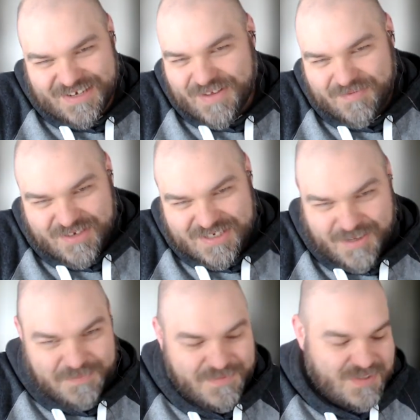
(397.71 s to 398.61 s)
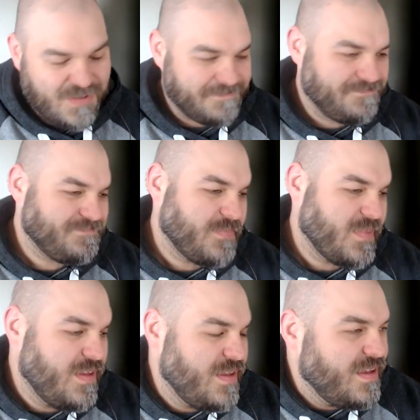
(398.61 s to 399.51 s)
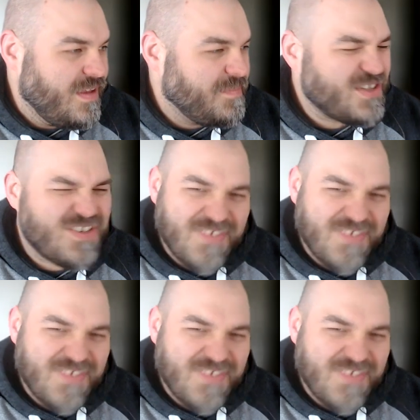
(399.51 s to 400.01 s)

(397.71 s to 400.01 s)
have a good time. So not sure if